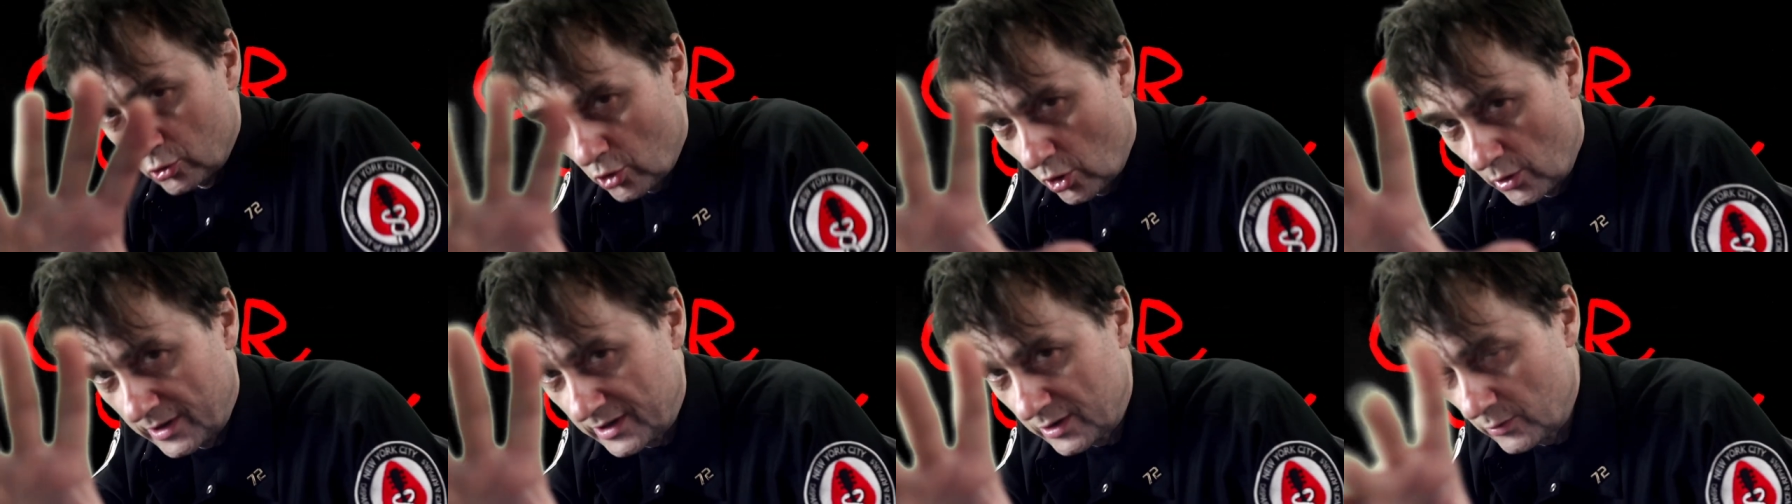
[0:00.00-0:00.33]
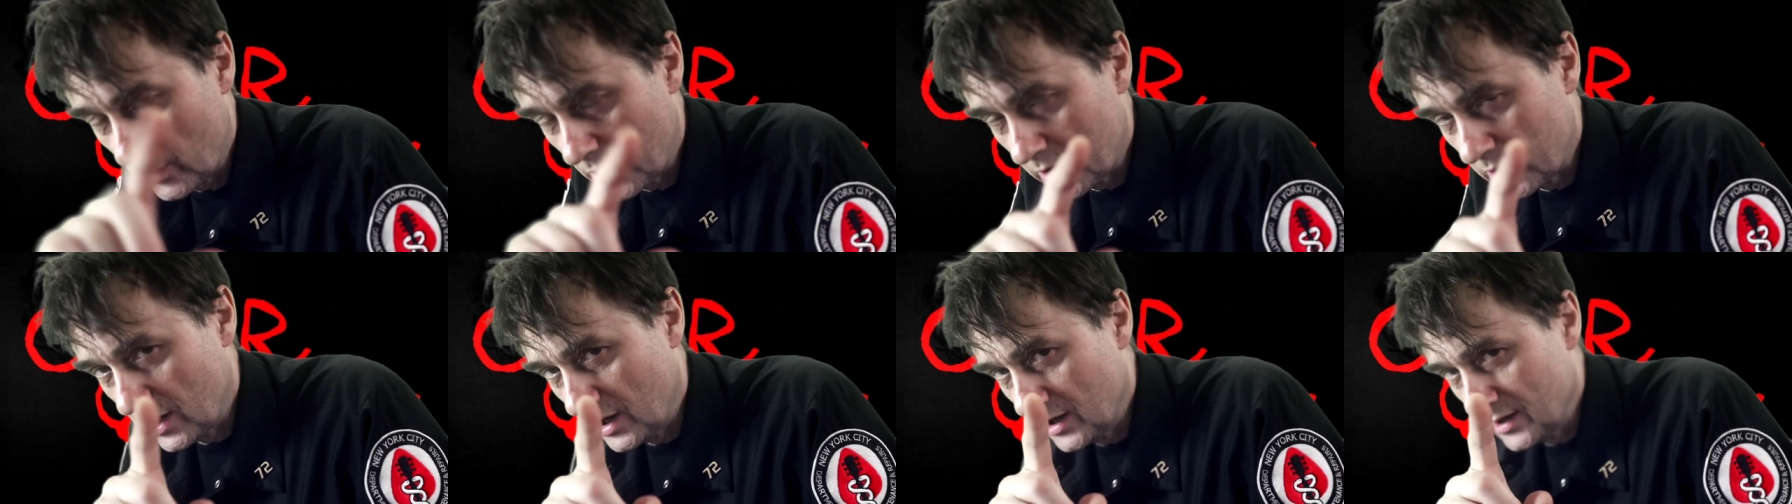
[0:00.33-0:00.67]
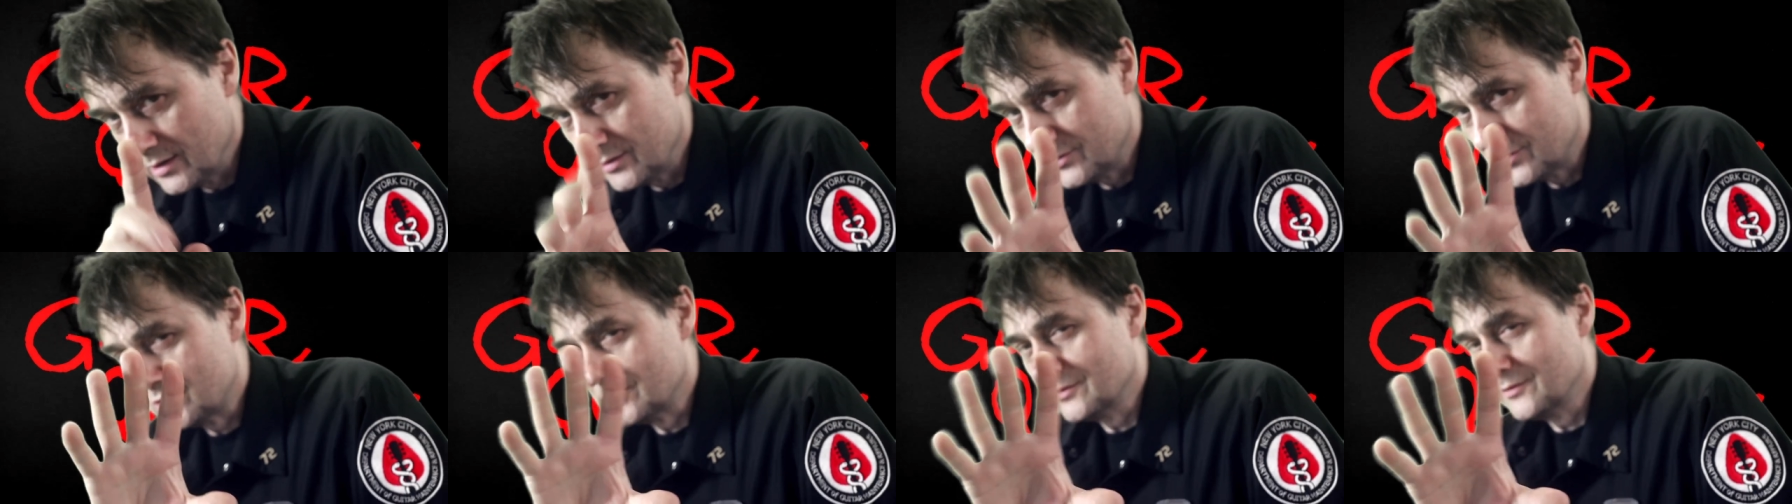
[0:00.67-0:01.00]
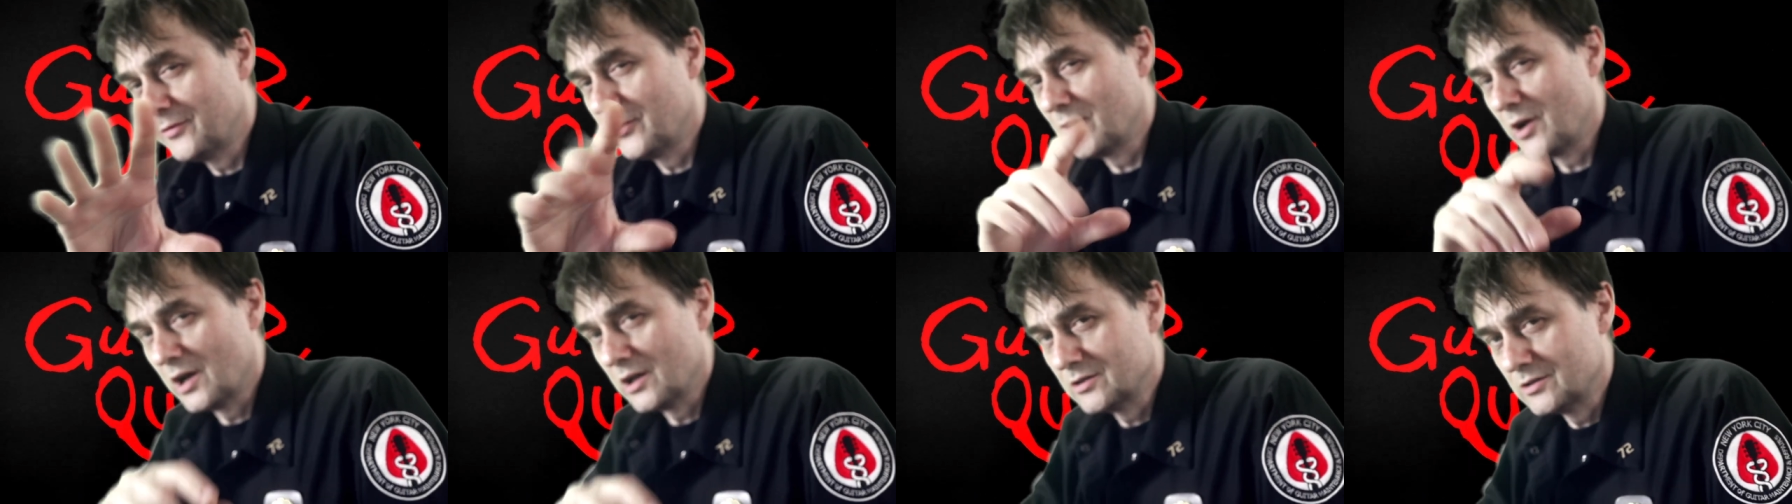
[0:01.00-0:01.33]
go anywhere. I
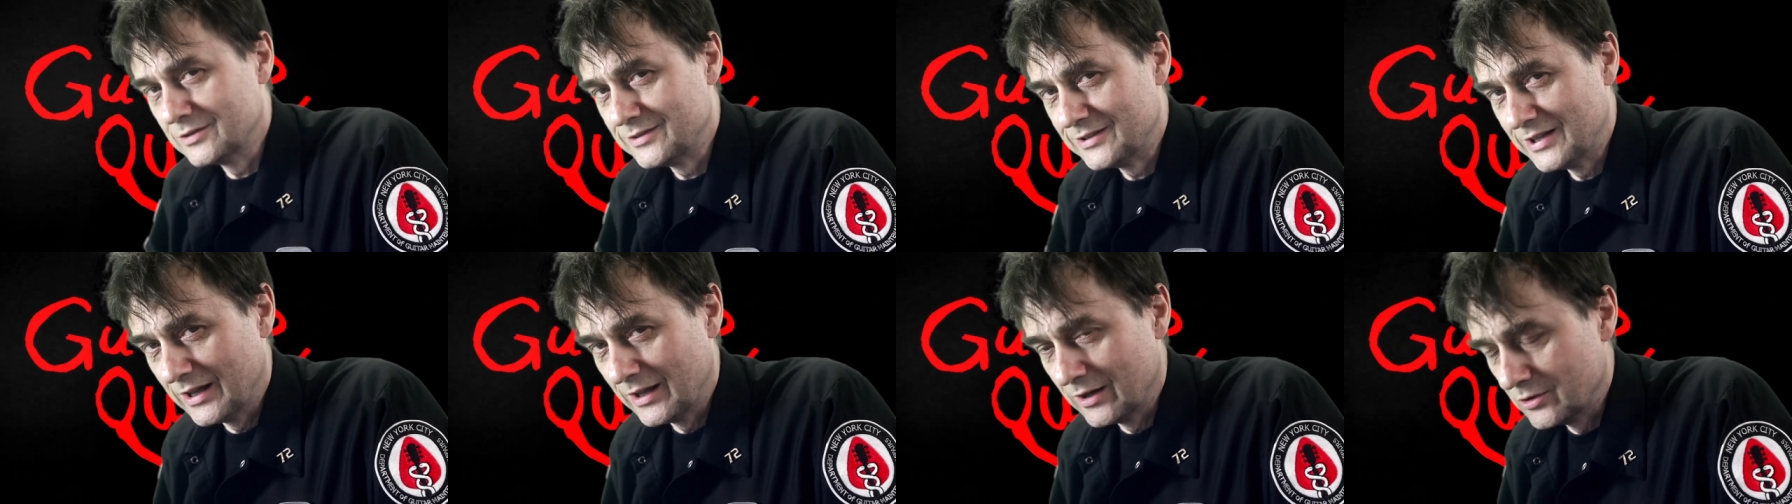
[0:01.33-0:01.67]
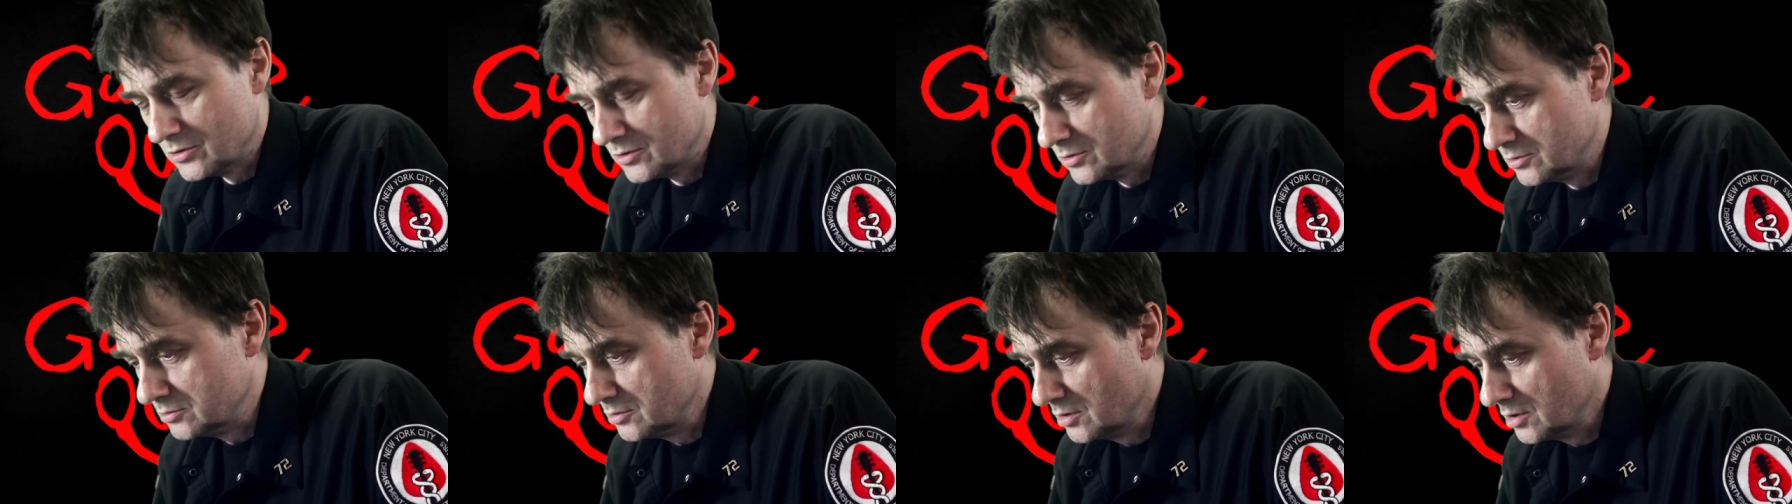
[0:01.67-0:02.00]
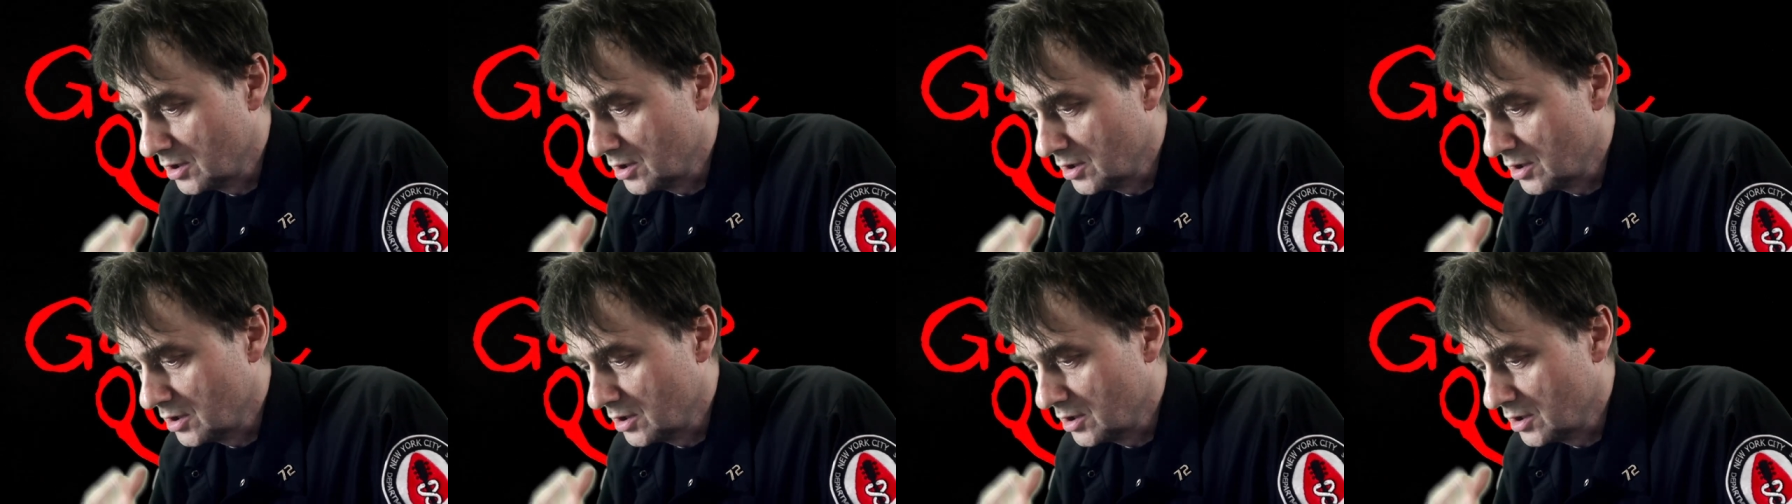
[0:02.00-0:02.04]
forgot to tell you,